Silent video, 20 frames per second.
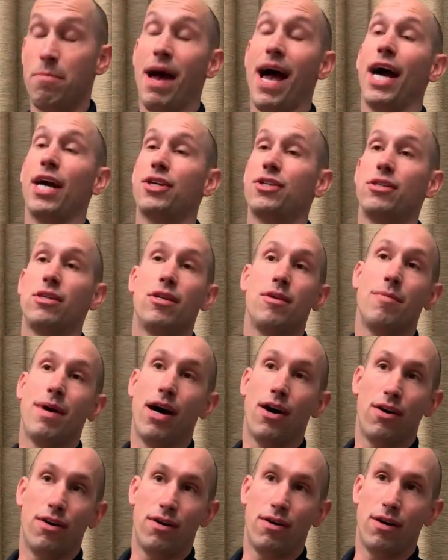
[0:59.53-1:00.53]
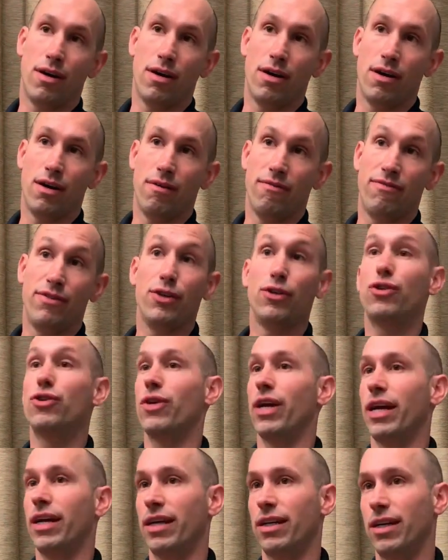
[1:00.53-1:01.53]
passionately about uh, field
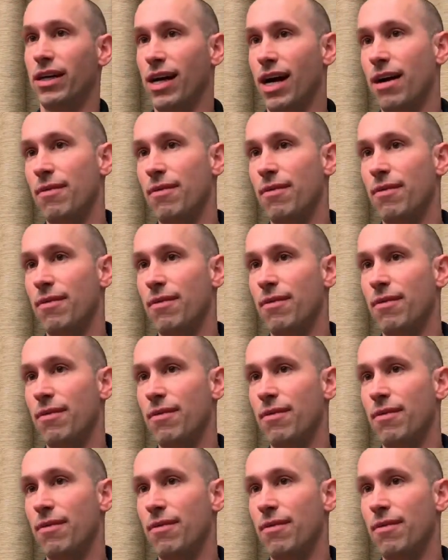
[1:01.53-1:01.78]
training.